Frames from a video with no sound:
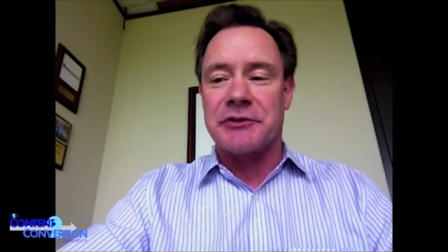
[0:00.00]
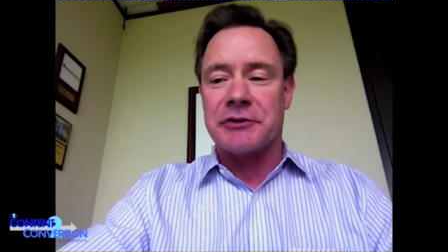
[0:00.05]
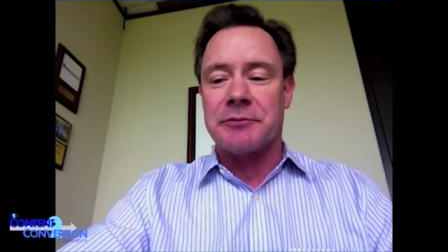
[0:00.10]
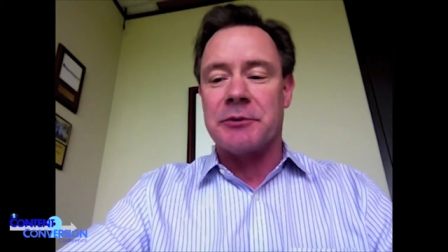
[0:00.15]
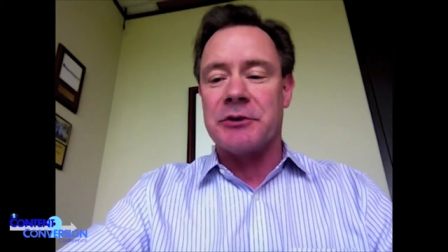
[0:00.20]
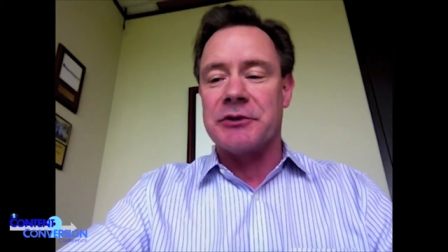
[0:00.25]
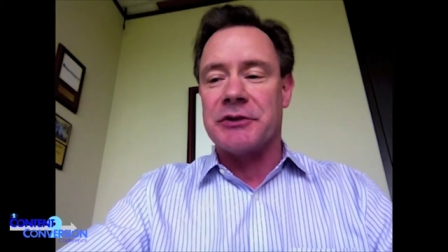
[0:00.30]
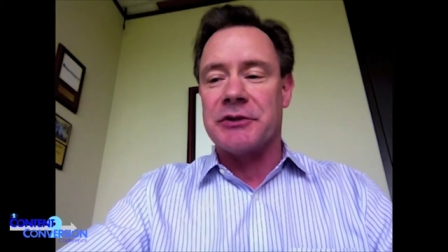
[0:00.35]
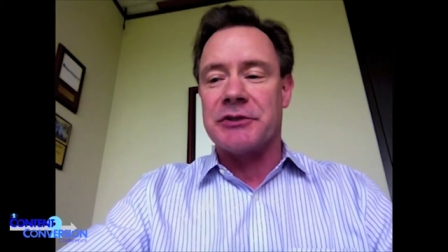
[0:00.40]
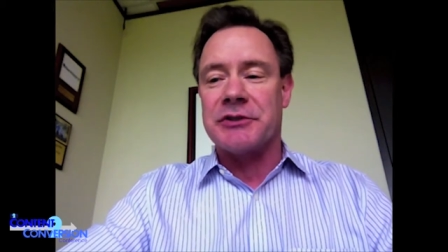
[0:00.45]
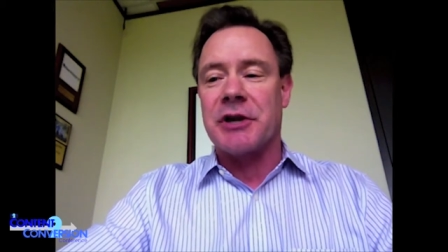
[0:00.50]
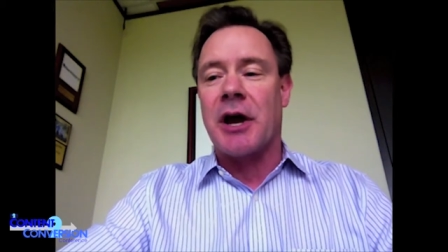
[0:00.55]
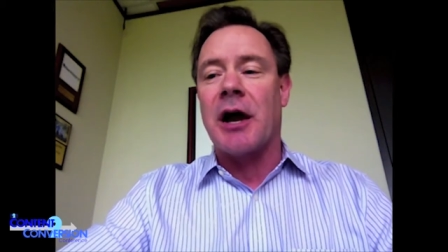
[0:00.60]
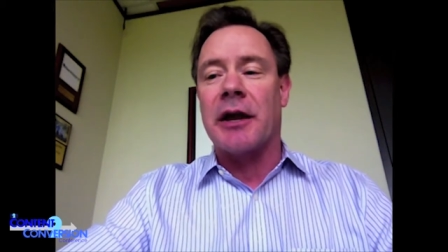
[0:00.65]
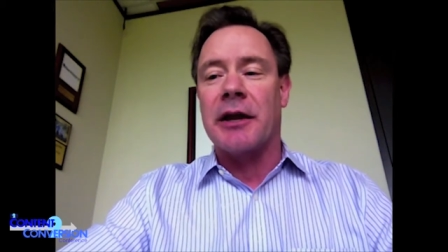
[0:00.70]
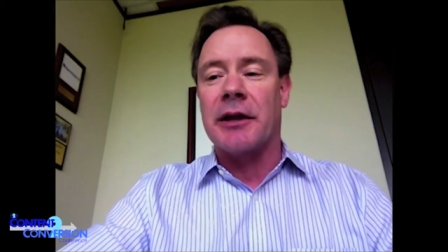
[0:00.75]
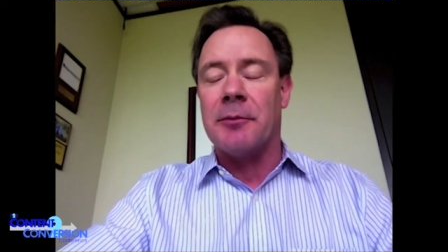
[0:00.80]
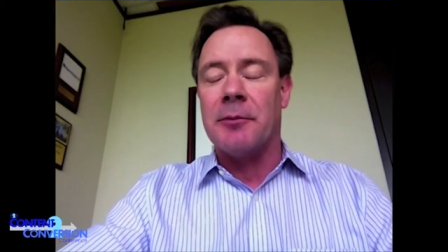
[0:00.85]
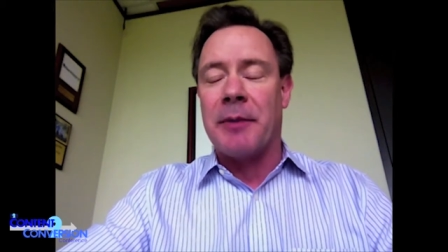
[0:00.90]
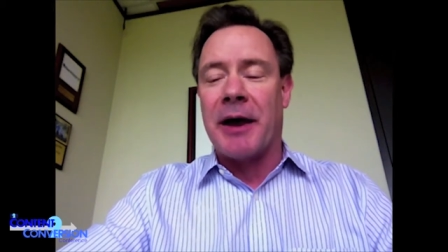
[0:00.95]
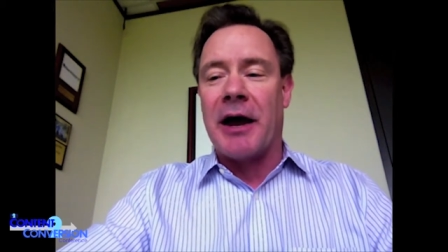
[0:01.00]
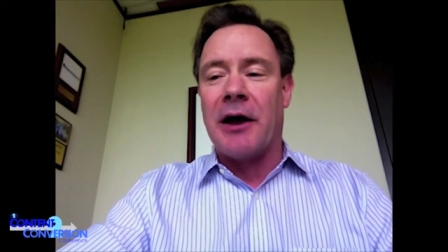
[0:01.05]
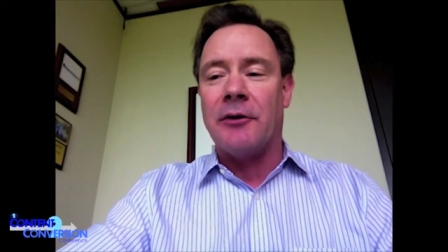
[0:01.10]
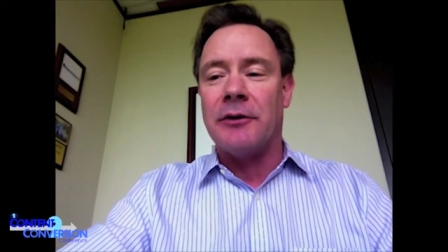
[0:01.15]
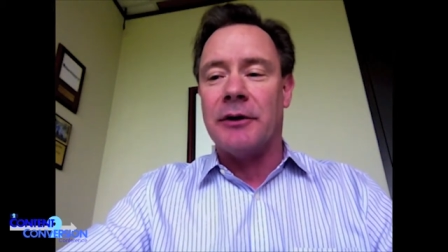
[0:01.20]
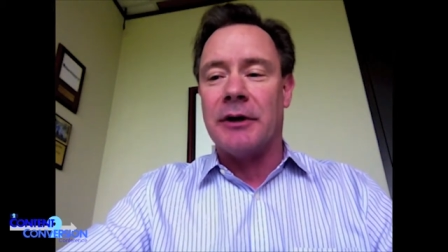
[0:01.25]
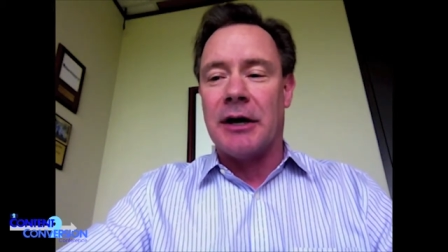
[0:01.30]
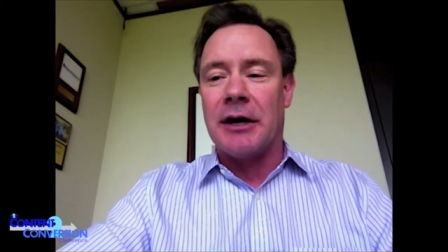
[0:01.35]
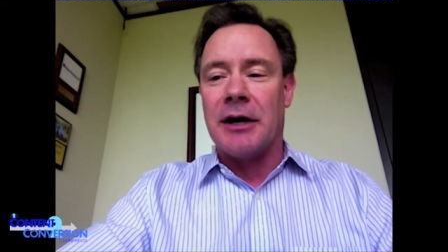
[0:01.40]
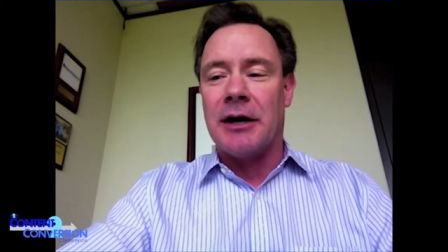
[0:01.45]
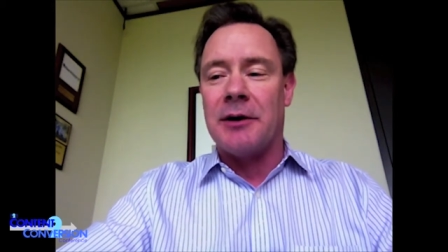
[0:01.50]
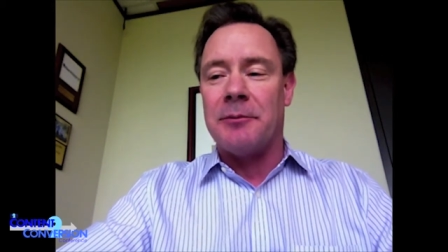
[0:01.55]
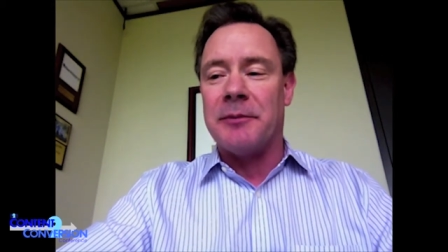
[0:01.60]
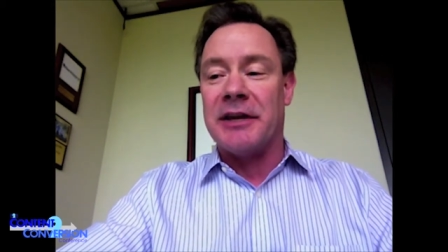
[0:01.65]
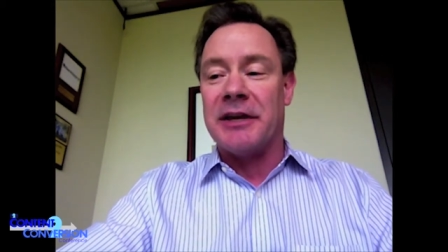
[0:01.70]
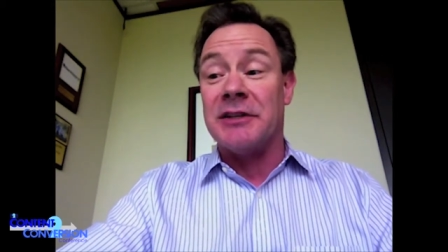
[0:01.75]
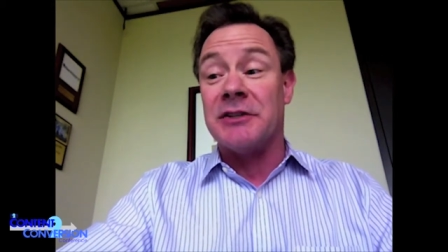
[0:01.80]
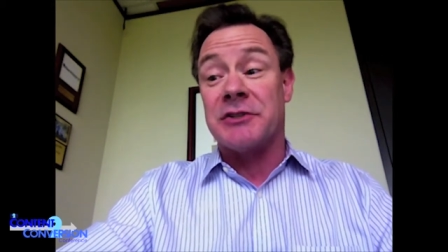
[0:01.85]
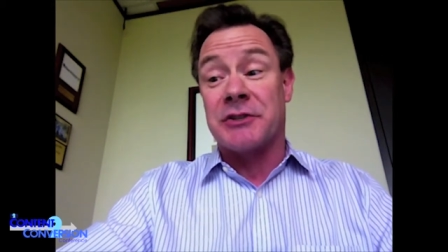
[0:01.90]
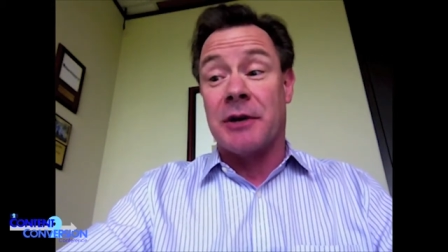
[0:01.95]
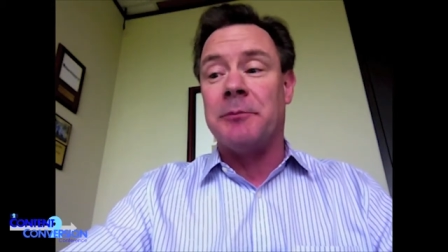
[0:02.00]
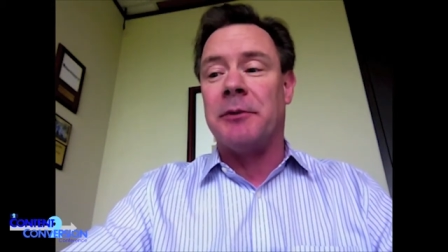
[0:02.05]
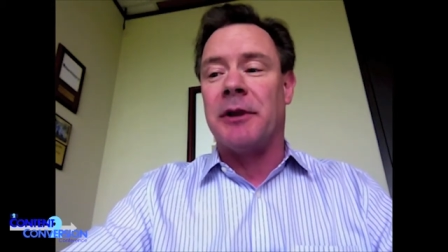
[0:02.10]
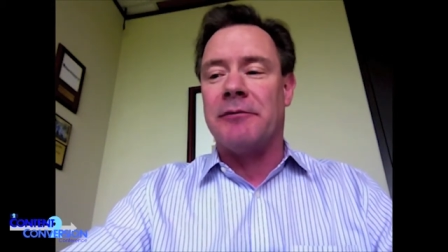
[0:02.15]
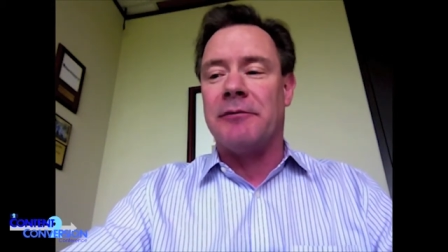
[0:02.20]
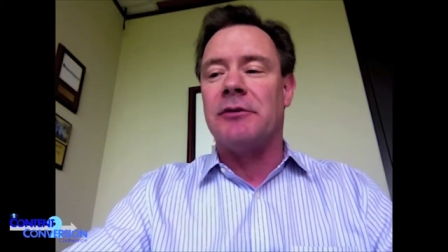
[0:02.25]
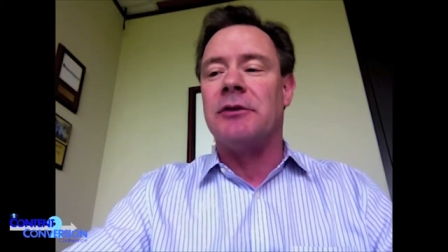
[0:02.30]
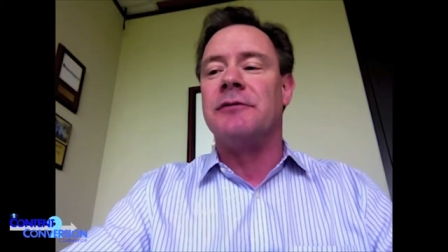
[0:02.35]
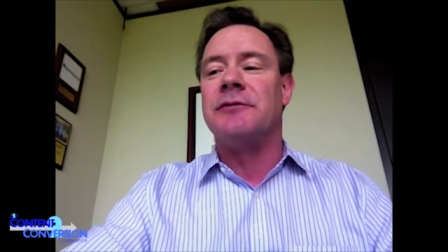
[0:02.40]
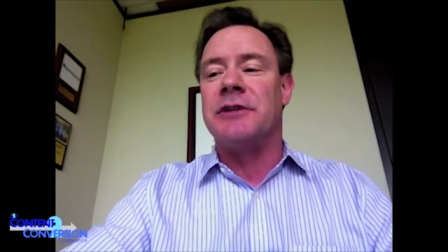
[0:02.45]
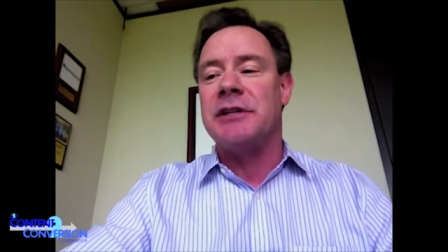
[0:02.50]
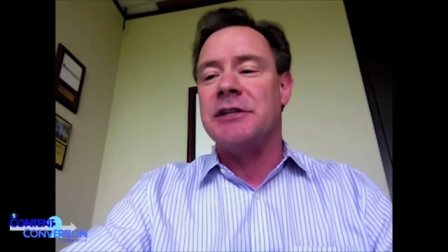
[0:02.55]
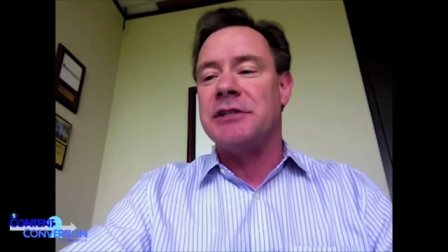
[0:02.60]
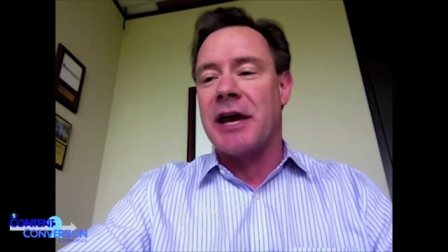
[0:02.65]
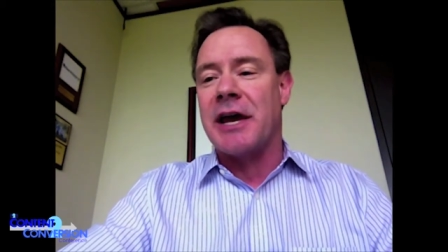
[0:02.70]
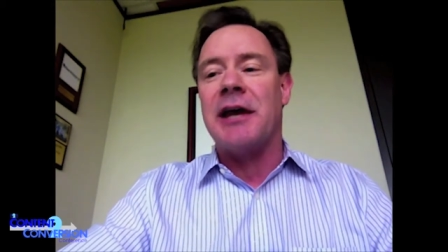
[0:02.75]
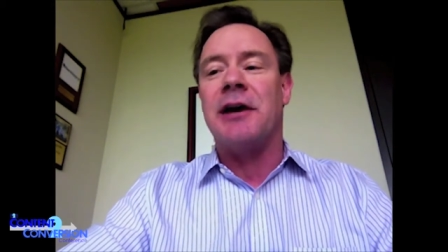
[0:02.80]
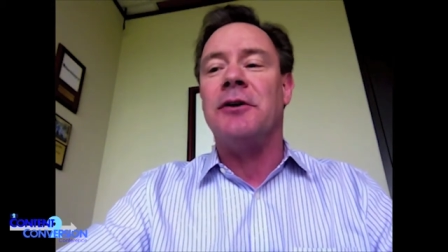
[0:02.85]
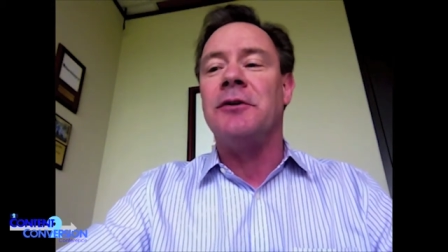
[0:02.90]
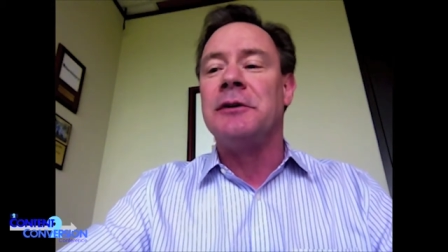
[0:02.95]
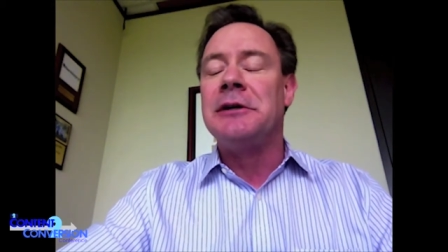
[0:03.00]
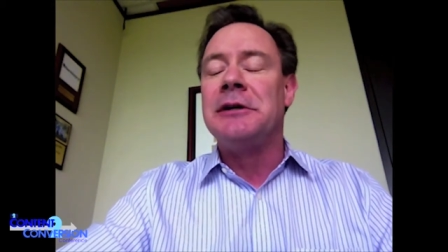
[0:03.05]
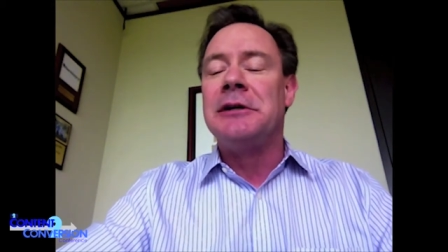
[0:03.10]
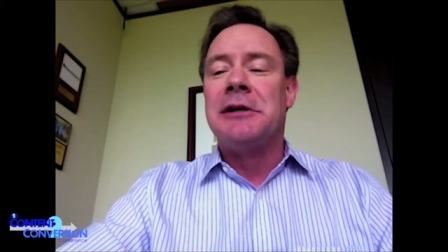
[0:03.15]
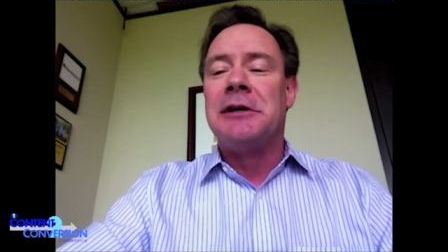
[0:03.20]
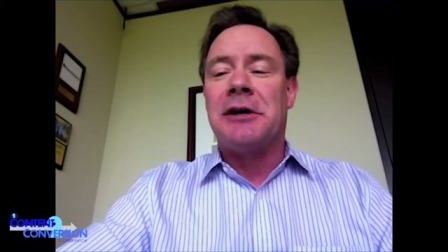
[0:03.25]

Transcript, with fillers: customers is talking about um, in some level of detail.